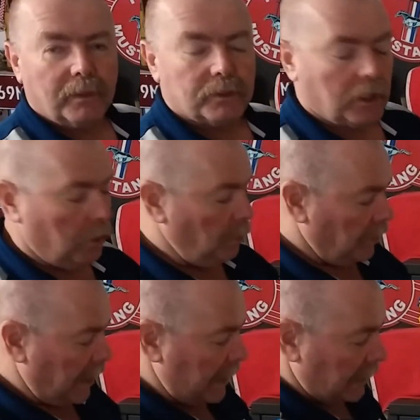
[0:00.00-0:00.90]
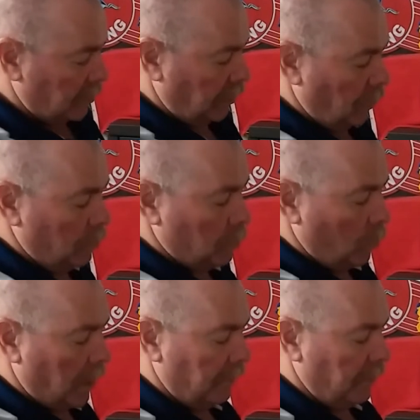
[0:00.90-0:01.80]
So you can actually use
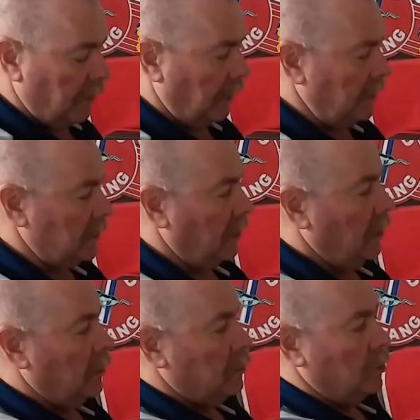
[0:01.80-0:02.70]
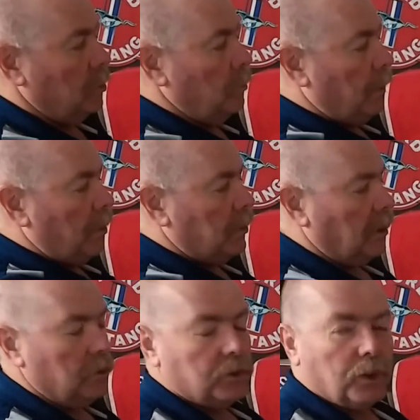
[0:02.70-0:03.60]
one of these to do both
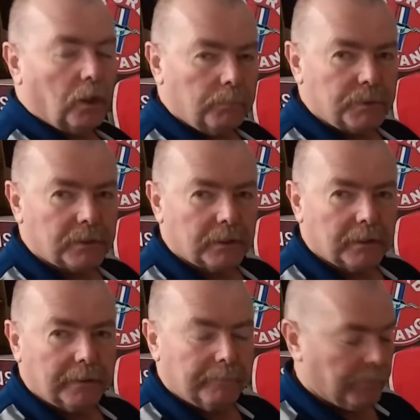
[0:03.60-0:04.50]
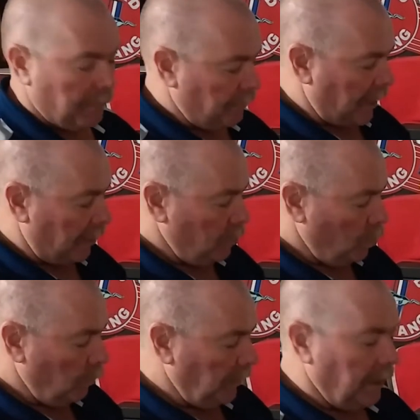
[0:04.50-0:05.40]
those jobs, but
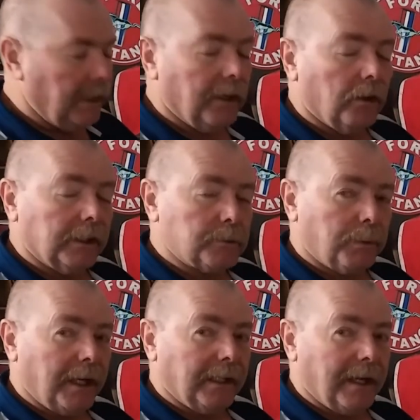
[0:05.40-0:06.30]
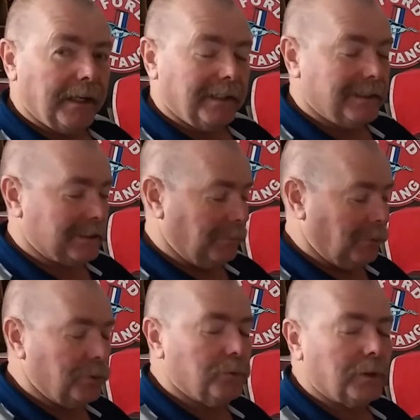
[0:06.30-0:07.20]
normally, and I'll explain later, there's some
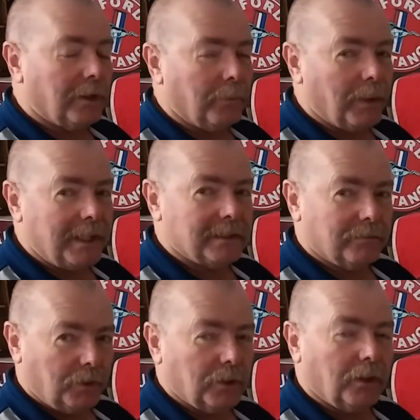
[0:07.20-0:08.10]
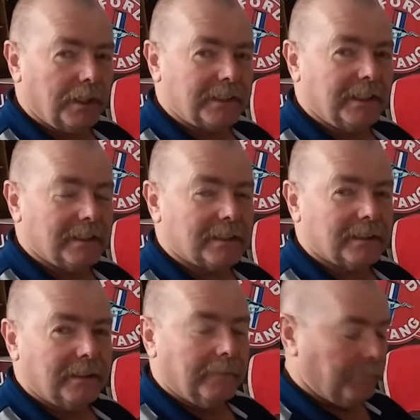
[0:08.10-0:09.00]
good ways of utilizing
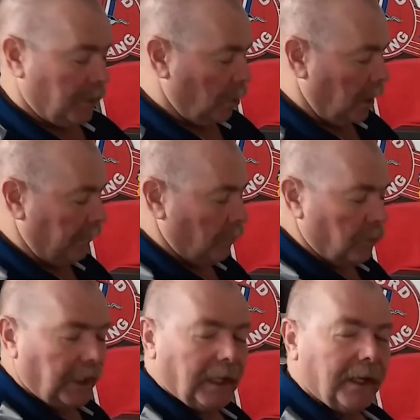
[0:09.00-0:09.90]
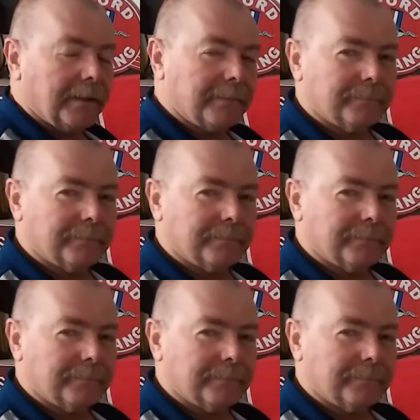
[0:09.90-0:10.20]
this kind of a relay.